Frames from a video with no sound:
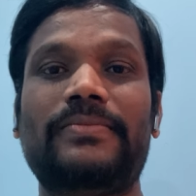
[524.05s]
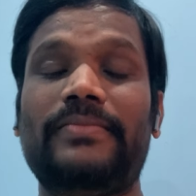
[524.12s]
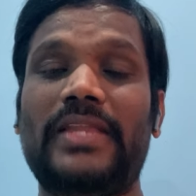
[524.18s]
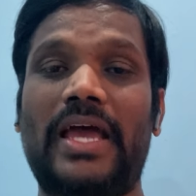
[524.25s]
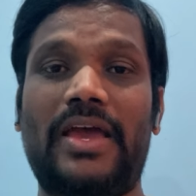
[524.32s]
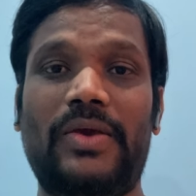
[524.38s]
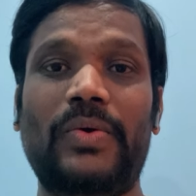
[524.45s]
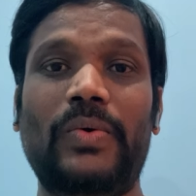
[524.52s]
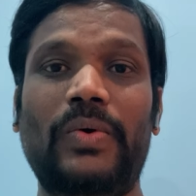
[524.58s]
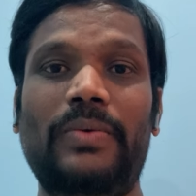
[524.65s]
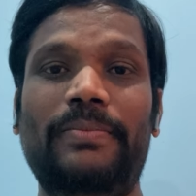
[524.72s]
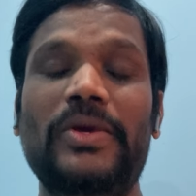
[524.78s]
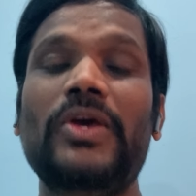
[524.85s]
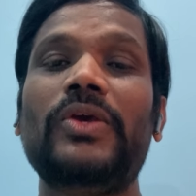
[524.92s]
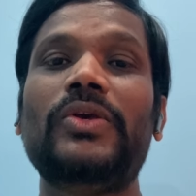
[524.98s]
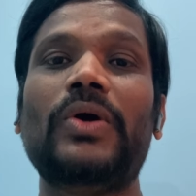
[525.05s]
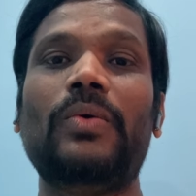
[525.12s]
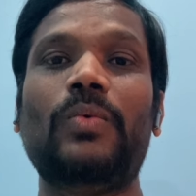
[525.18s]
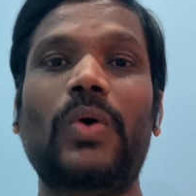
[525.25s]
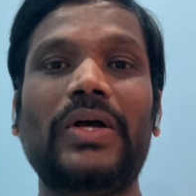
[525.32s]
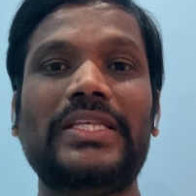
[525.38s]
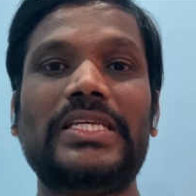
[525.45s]
I hope you are
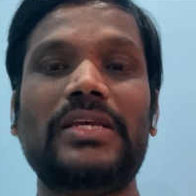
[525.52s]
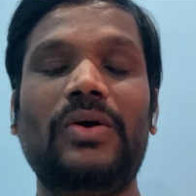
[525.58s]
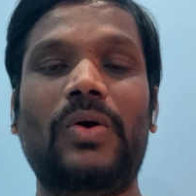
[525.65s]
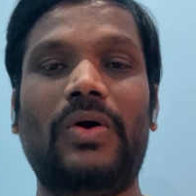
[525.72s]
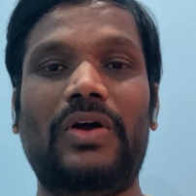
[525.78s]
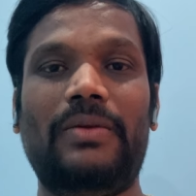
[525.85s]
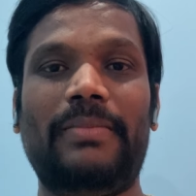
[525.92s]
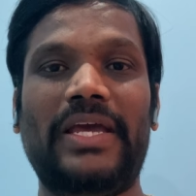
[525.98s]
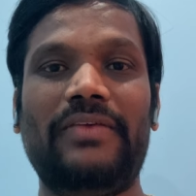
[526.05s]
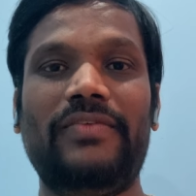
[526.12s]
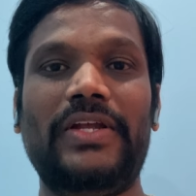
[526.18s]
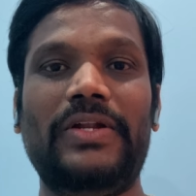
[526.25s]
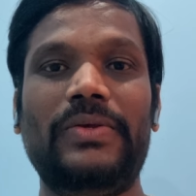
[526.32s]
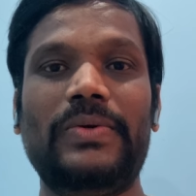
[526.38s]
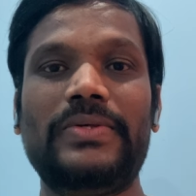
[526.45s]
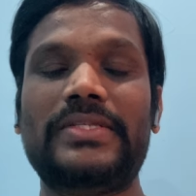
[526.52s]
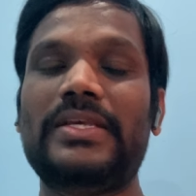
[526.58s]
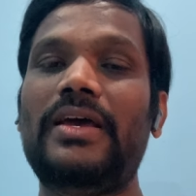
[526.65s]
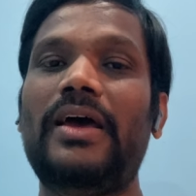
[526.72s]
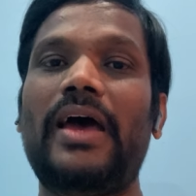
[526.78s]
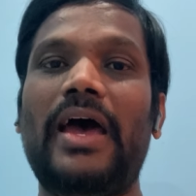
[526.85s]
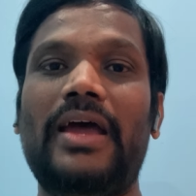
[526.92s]
watching all my videos,
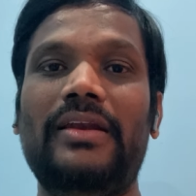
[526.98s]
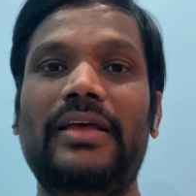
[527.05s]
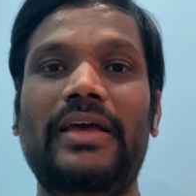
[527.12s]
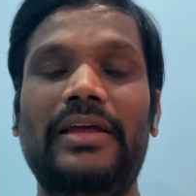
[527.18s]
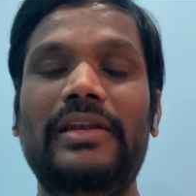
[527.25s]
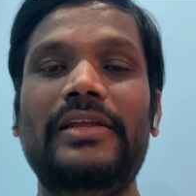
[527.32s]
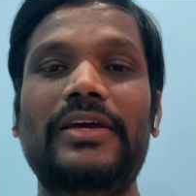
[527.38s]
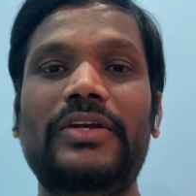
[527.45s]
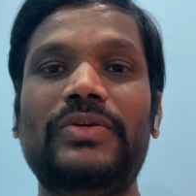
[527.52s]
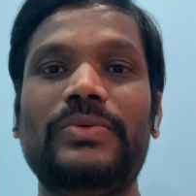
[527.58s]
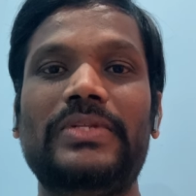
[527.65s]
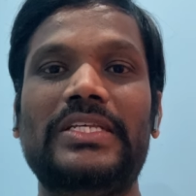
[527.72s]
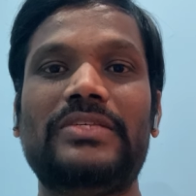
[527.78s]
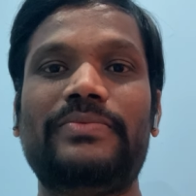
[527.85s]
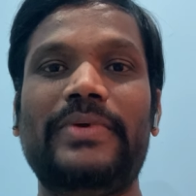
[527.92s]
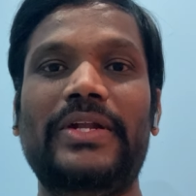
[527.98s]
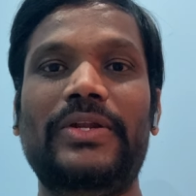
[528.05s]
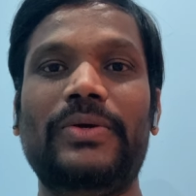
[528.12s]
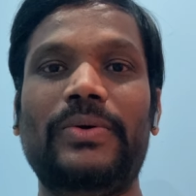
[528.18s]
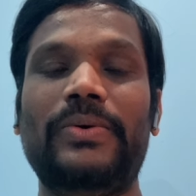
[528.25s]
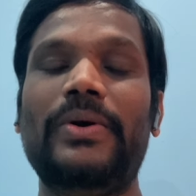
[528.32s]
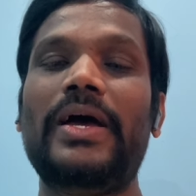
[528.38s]
and earlier to this
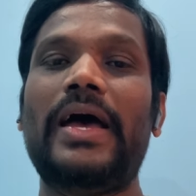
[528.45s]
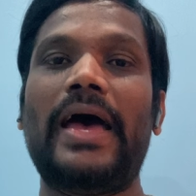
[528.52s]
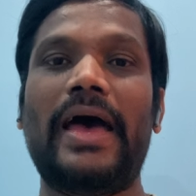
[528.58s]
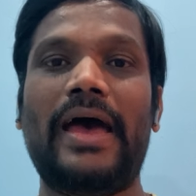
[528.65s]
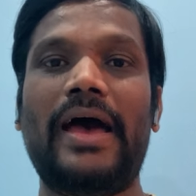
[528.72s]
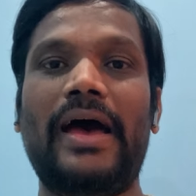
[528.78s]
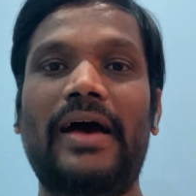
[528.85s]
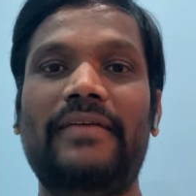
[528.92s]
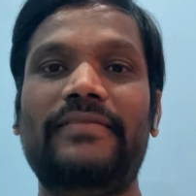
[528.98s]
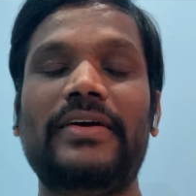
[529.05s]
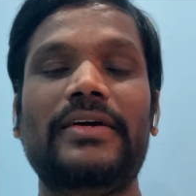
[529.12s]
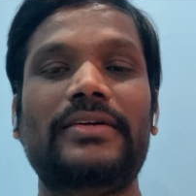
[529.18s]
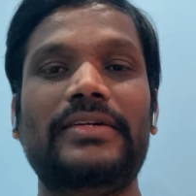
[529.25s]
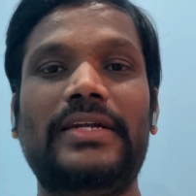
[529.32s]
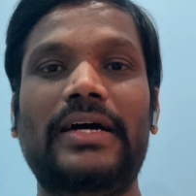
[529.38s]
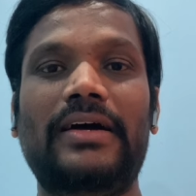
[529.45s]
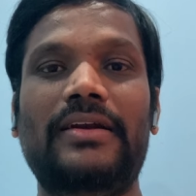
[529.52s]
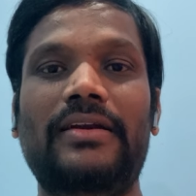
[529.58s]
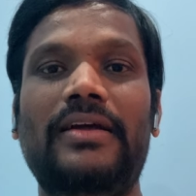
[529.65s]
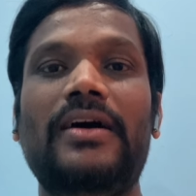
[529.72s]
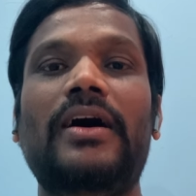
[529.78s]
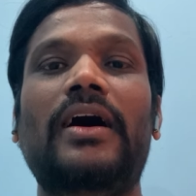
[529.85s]
video I have
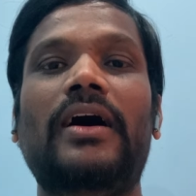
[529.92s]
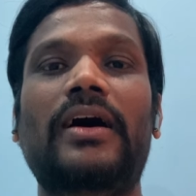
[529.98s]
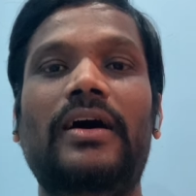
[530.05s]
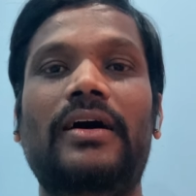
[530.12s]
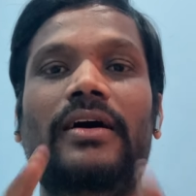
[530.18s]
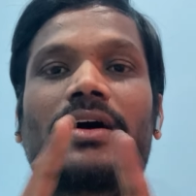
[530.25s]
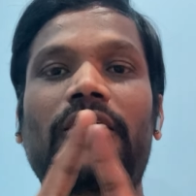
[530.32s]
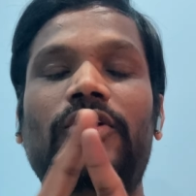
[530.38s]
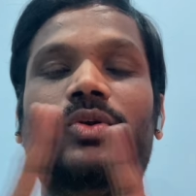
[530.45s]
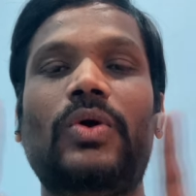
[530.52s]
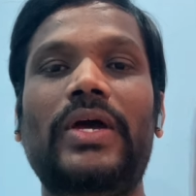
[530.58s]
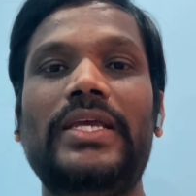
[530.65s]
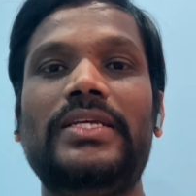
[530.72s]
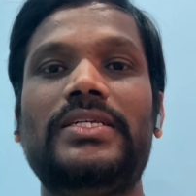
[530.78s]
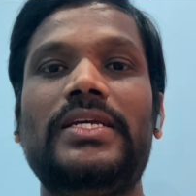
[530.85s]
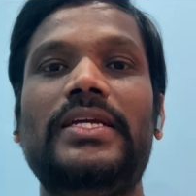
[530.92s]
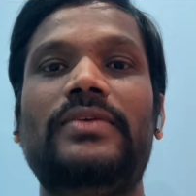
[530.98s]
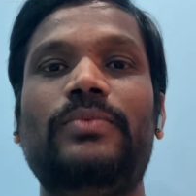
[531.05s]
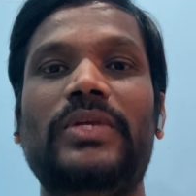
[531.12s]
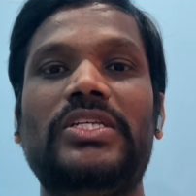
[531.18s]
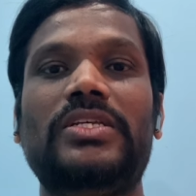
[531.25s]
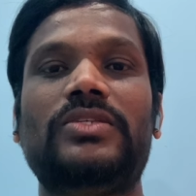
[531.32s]
done a drawing sheet
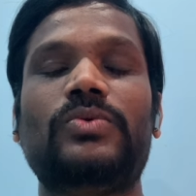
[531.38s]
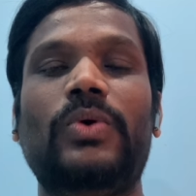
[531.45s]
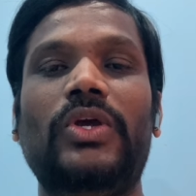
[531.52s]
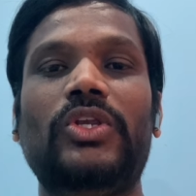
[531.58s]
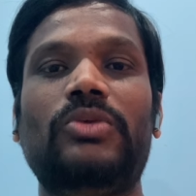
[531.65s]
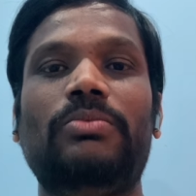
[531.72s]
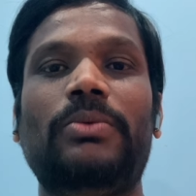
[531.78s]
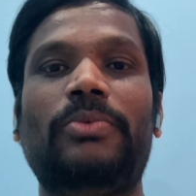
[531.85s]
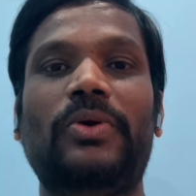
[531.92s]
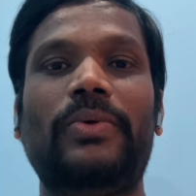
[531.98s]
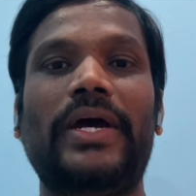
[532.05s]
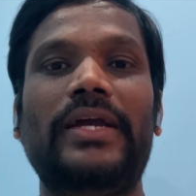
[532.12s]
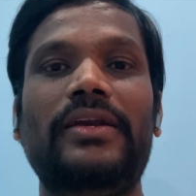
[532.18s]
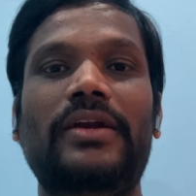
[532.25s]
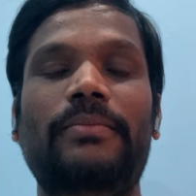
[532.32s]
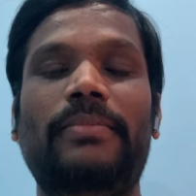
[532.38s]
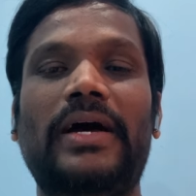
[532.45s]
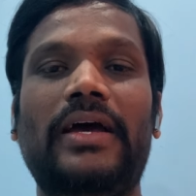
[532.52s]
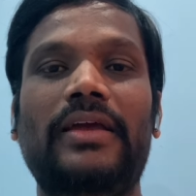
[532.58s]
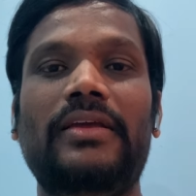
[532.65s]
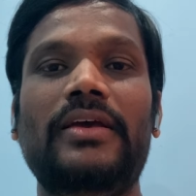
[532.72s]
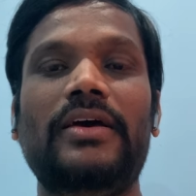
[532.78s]
which is going to be provided
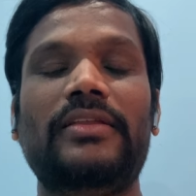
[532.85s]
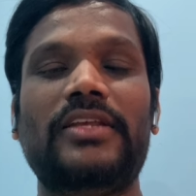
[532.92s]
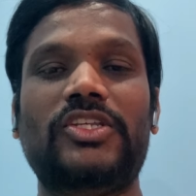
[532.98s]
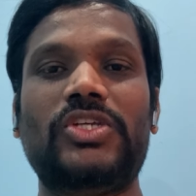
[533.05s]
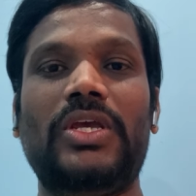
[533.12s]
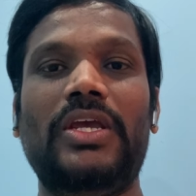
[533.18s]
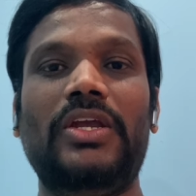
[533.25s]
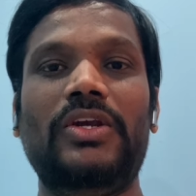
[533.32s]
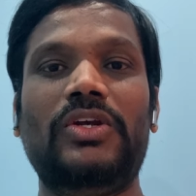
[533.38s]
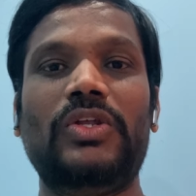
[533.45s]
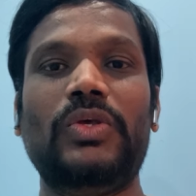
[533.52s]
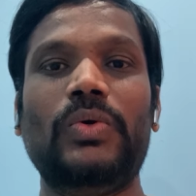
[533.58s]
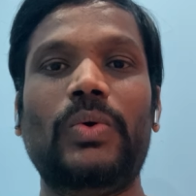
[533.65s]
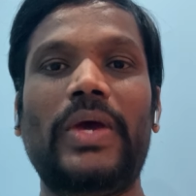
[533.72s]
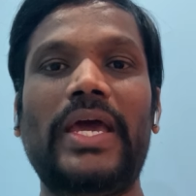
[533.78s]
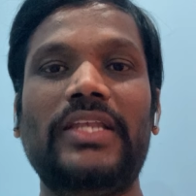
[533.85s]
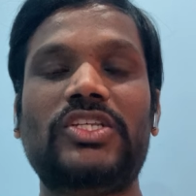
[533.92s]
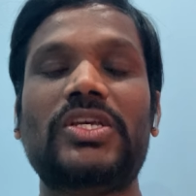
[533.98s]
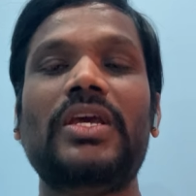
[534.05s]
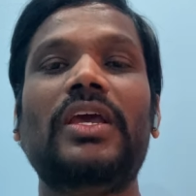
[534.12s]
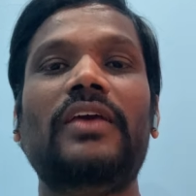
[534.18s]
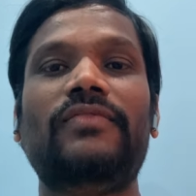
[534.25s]
by the JNTUH.
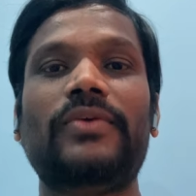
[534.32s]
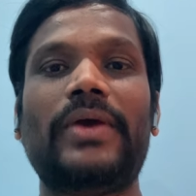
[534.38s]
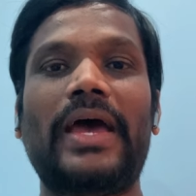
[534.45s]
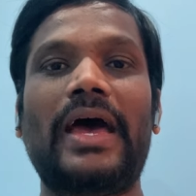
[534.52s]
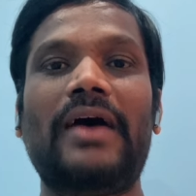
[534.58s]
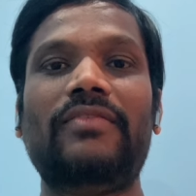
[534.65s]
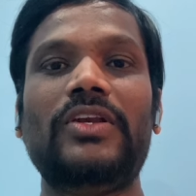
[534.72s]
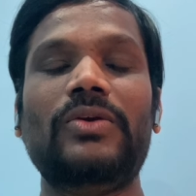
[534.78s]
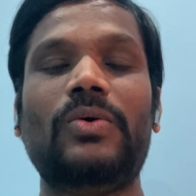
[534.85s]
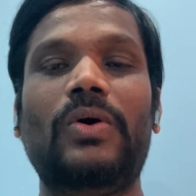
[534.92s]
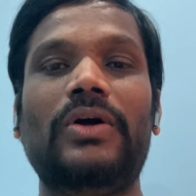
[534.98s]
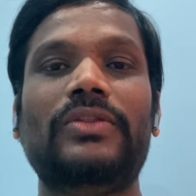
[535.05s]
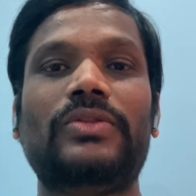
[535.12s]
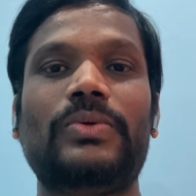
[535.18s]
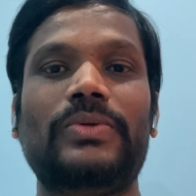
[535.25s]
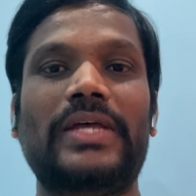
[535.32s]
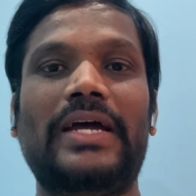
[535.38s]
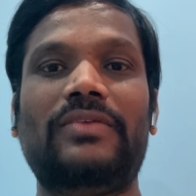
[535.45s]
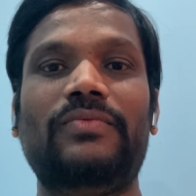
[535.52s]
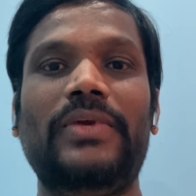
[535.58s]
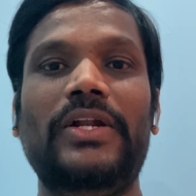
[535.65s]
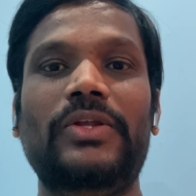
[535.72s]
If you haven't gone through that
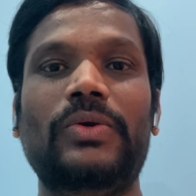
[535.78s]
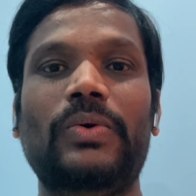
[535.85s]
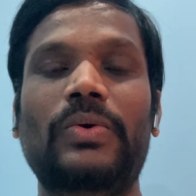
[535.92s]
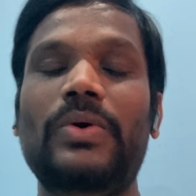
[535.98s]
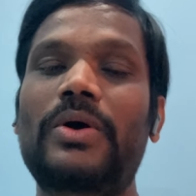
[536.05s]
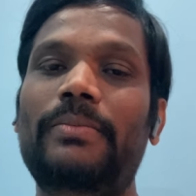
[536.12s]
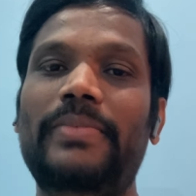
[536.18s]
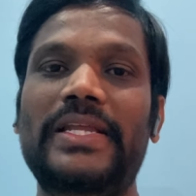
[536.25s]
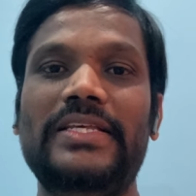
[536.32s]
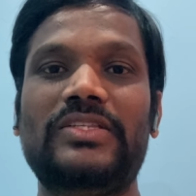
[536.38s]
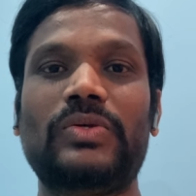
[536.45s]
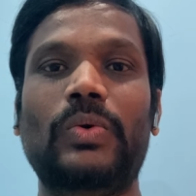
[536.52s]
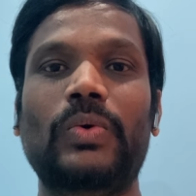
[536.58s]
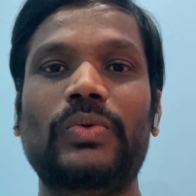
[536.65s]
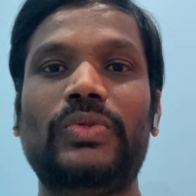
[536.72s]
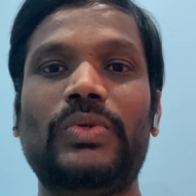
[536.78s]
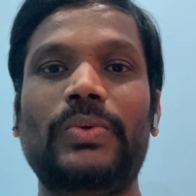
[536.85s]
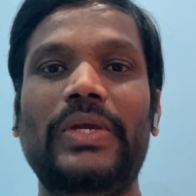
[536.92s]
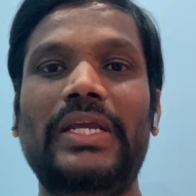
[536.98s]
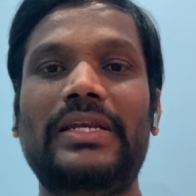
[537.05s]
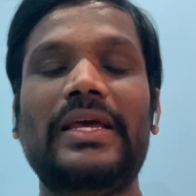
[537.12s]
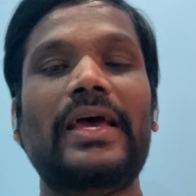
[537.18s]
video, please go through
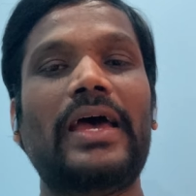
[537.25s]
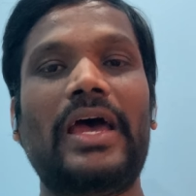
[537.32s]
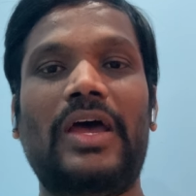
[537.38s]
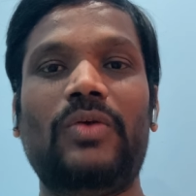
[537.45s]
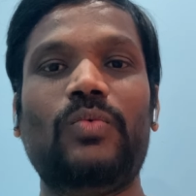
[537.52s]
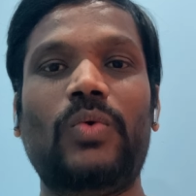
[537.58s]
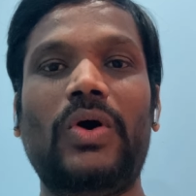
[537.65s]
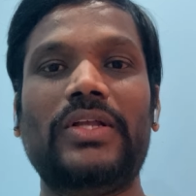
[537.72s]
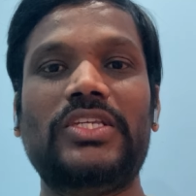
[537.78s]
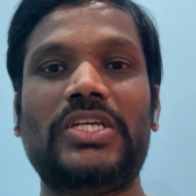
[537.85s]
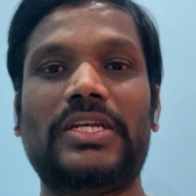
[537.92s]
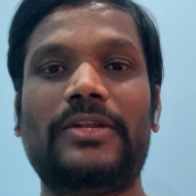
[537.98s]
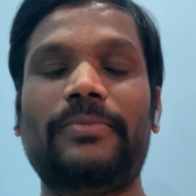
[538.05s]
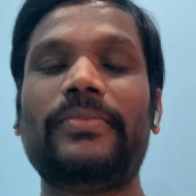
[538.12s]
it and watch it.